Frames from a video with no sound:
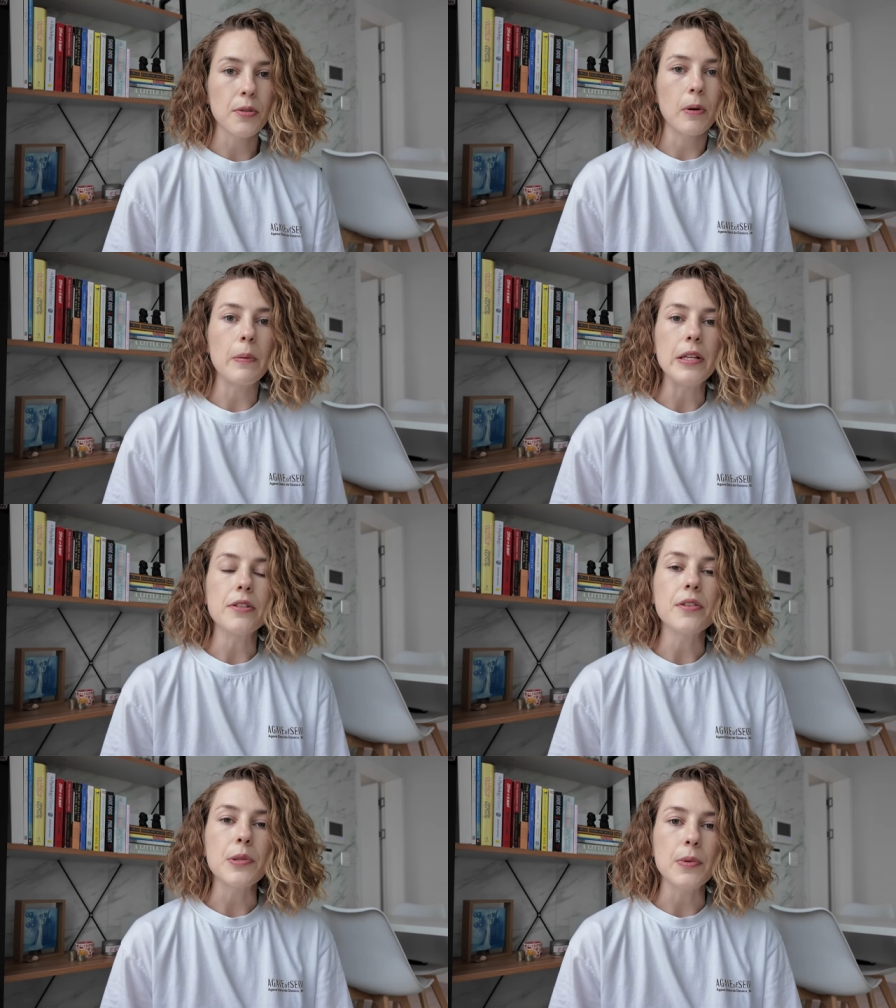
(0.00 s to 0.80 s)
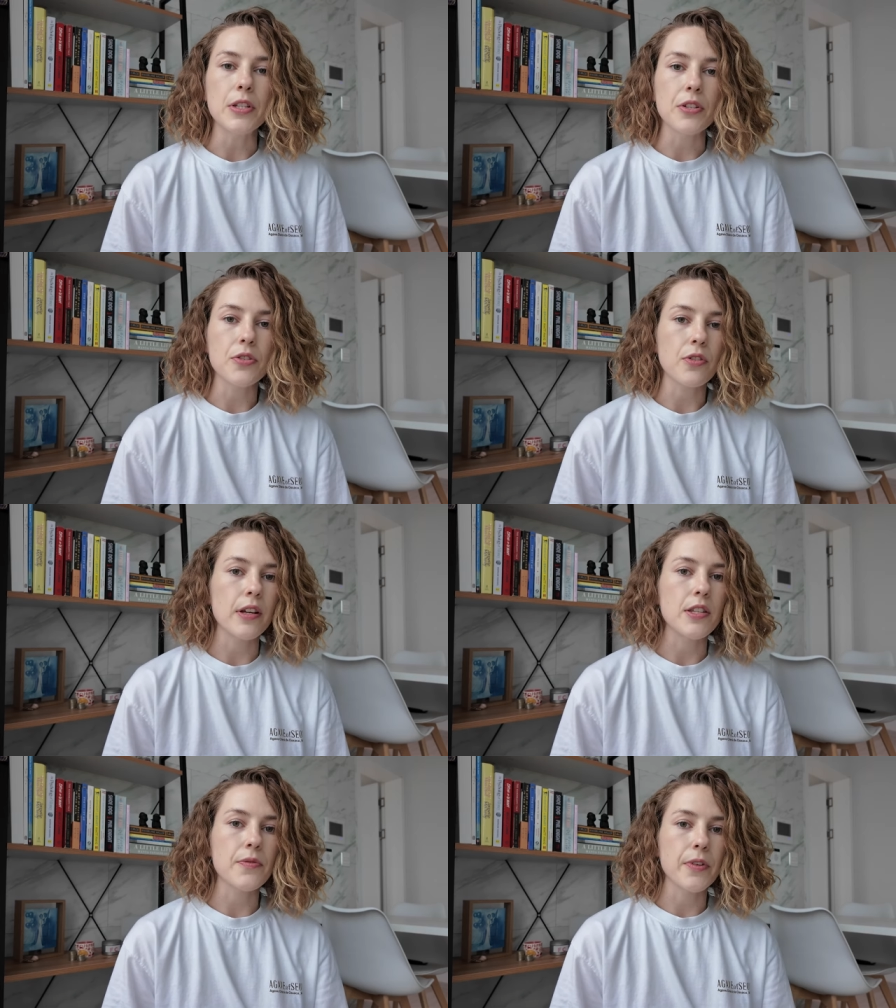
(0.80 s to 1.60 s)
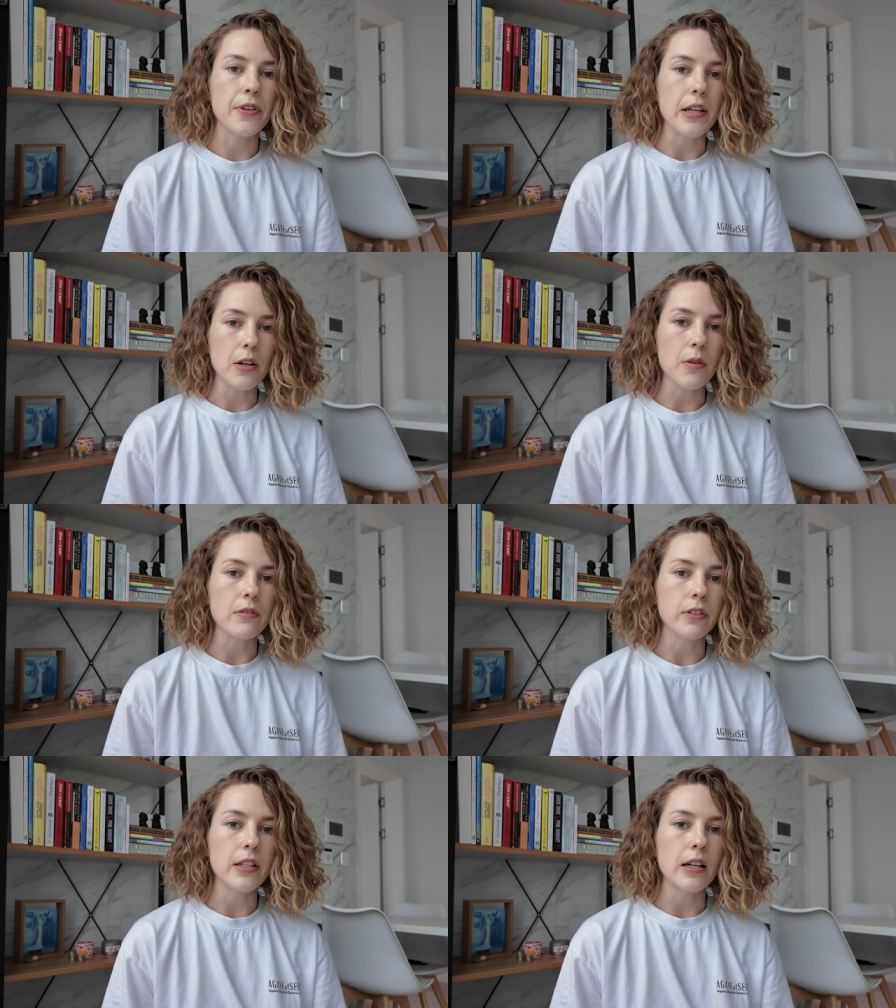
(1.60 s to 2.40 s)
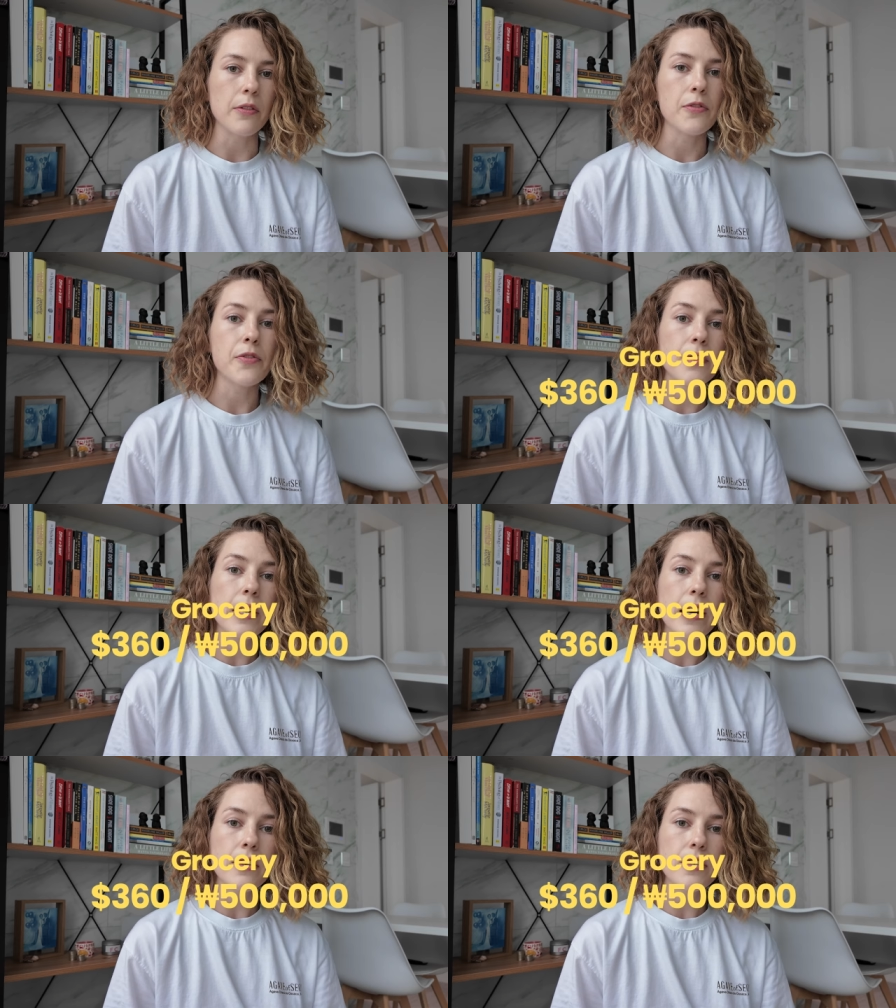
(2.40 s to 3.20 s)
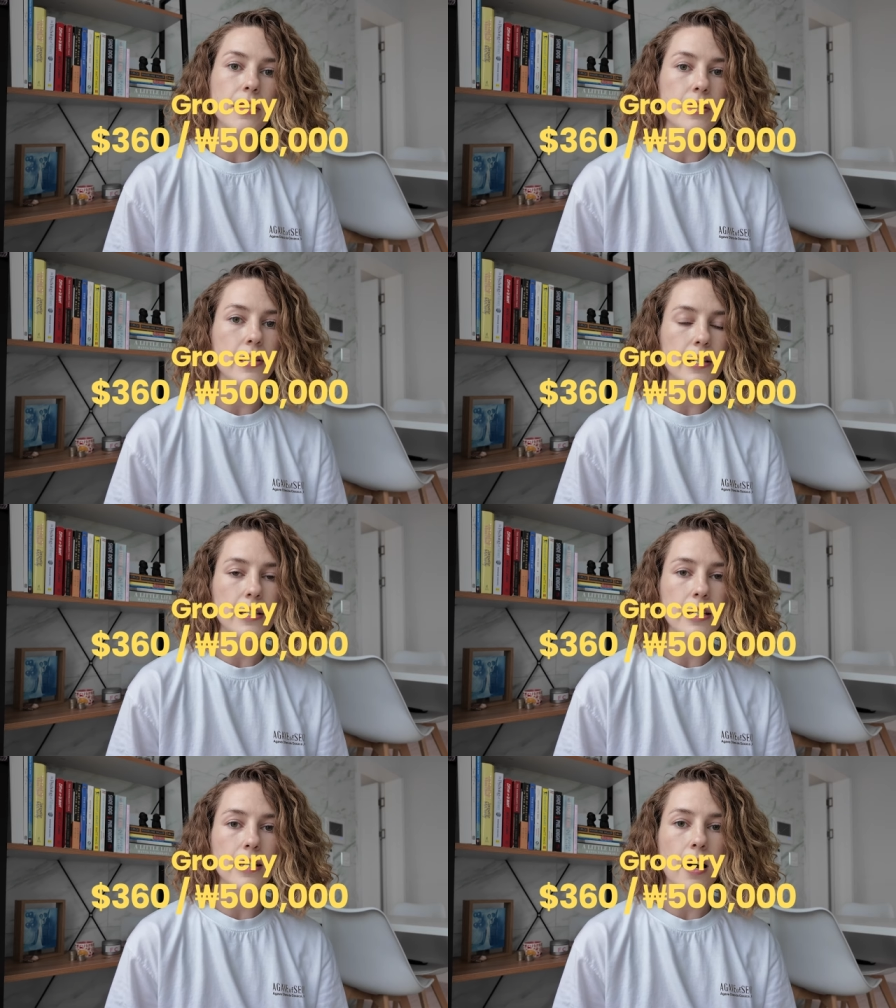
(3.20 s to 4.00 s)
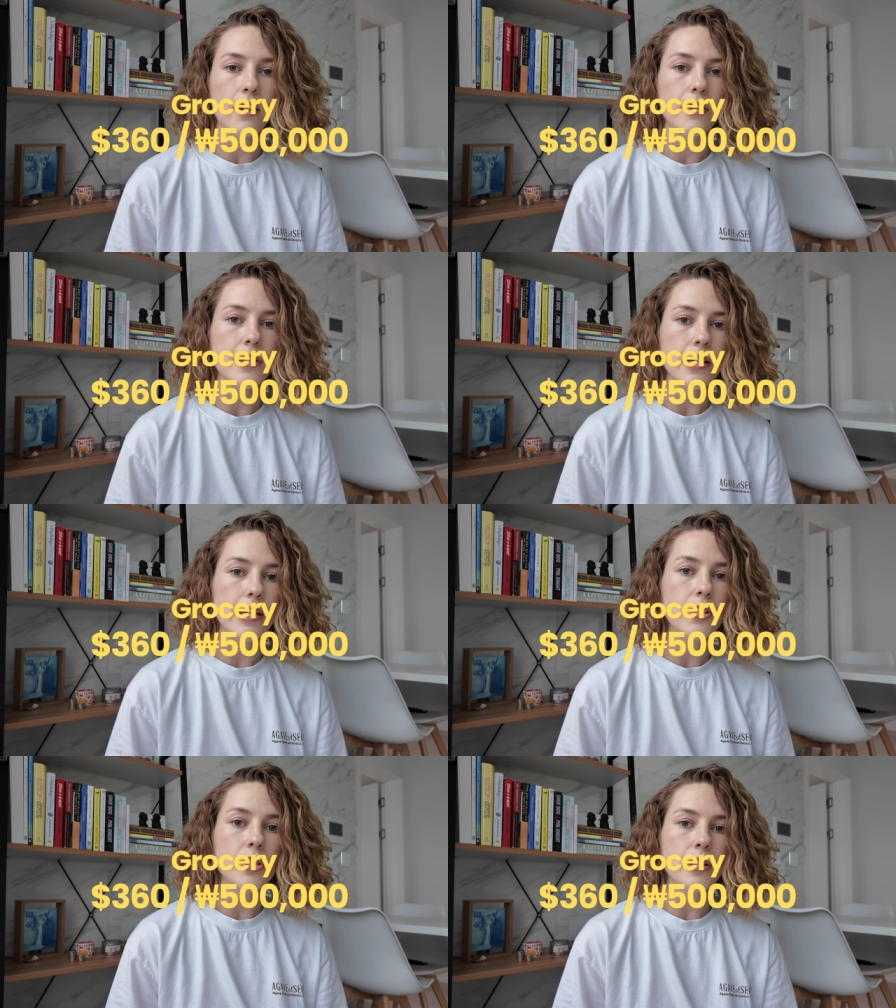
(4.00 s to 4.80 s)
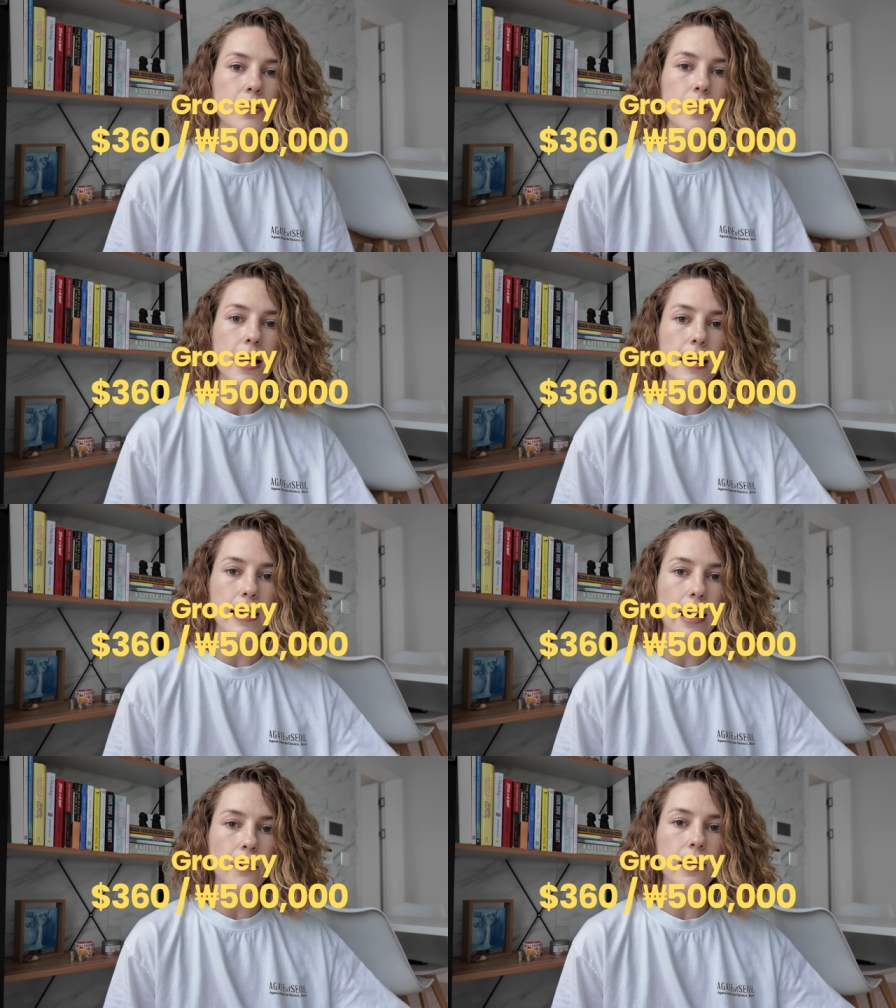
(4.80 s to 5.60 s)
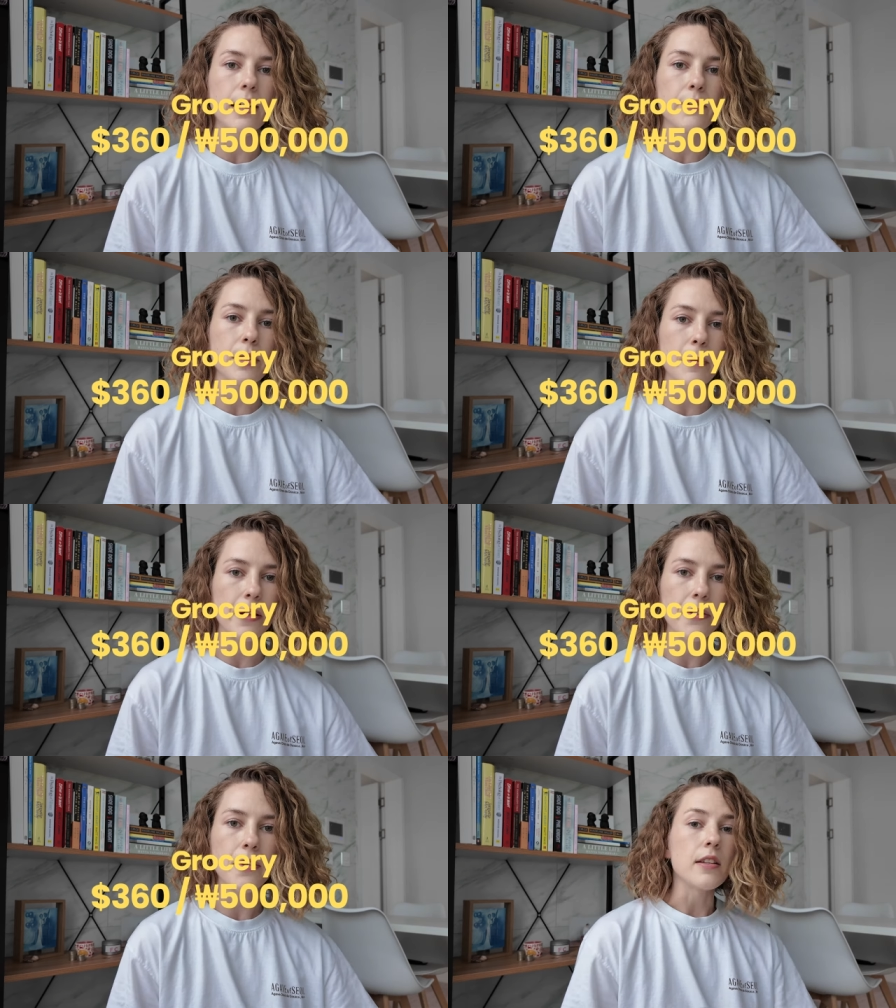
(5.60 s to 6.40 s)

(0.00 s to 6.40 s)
So what we do is we just transfer the equivalent of $360 each into that account every month.